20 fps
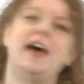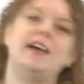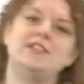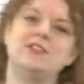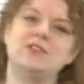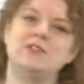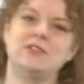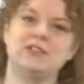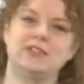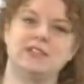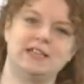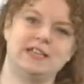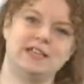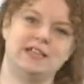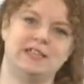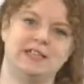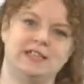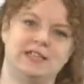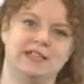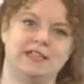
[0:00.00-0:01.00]
As you can see
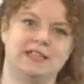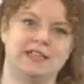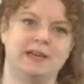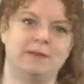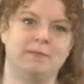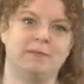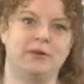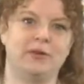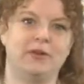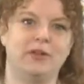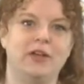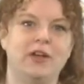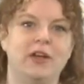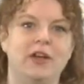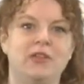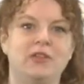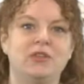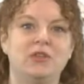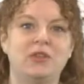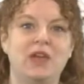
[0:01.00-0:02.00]
in this example,
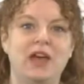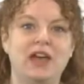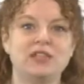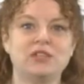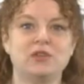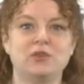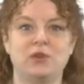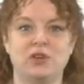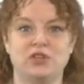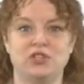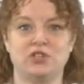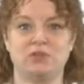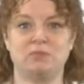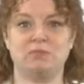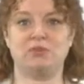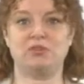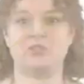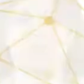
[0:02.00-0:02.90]
the last question